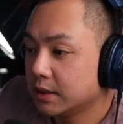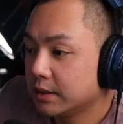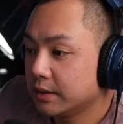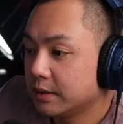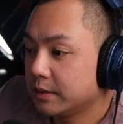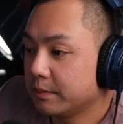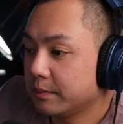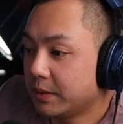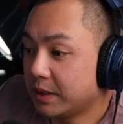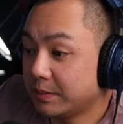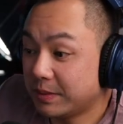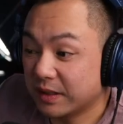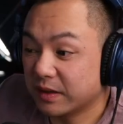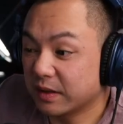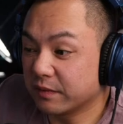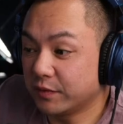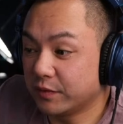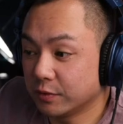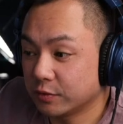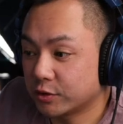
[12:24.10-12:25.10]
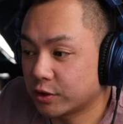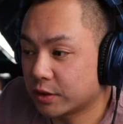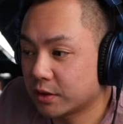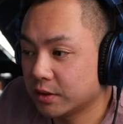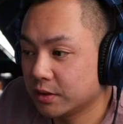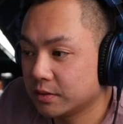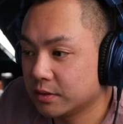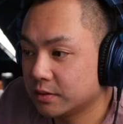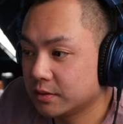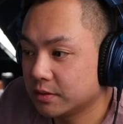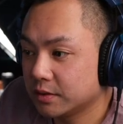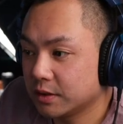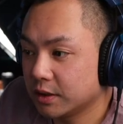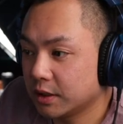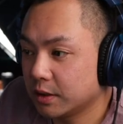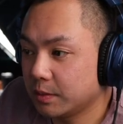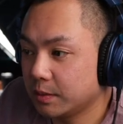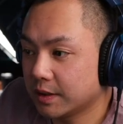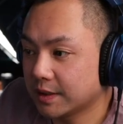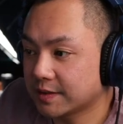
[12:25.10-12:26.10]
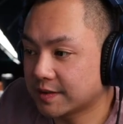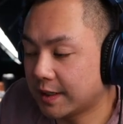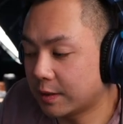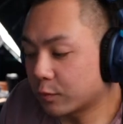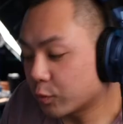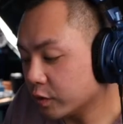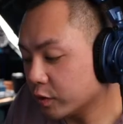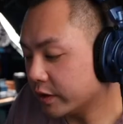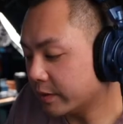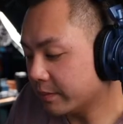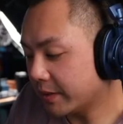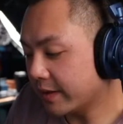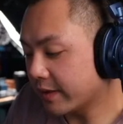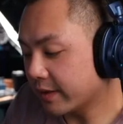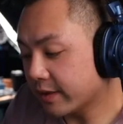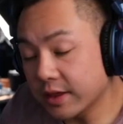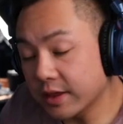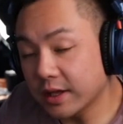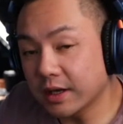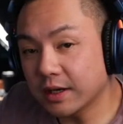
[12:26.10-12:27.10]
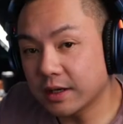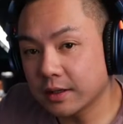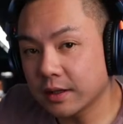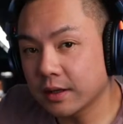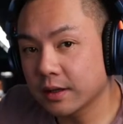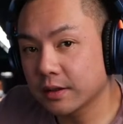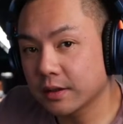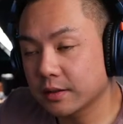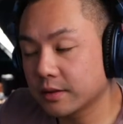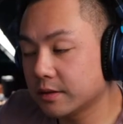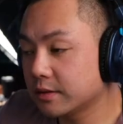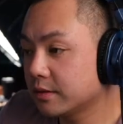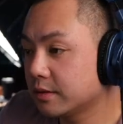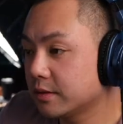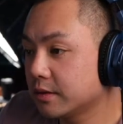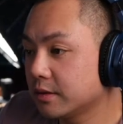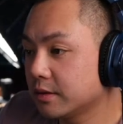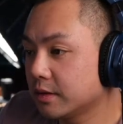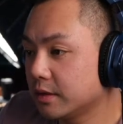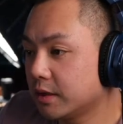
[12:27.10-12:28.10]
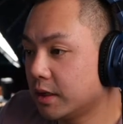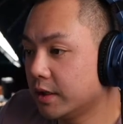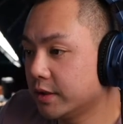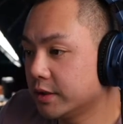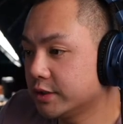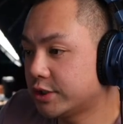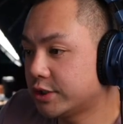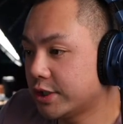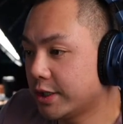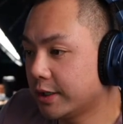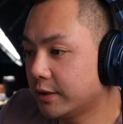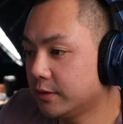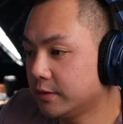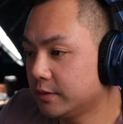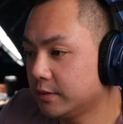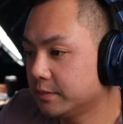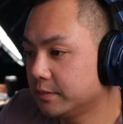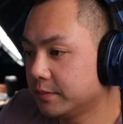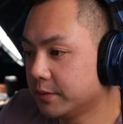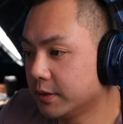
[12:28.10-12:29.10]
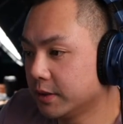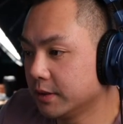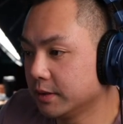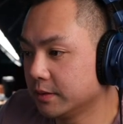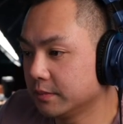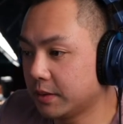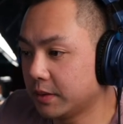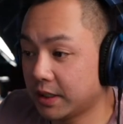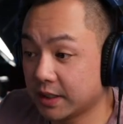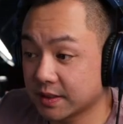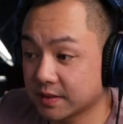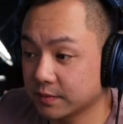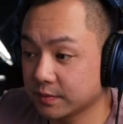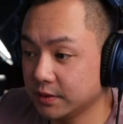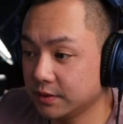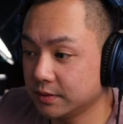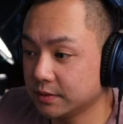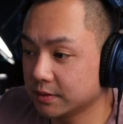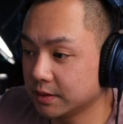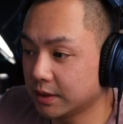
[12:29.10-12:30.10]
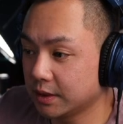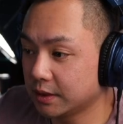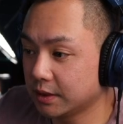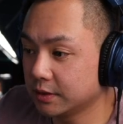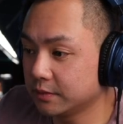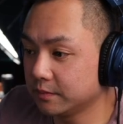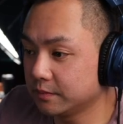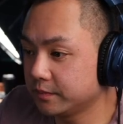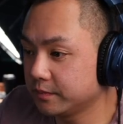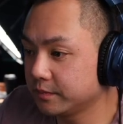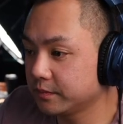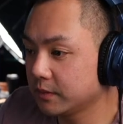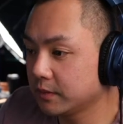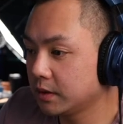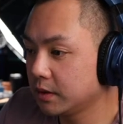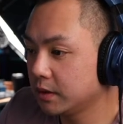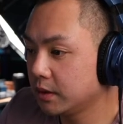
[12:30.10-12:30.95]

Maybe in the future. I mean, that's not really my thing on this channel, but possibly. I don't know.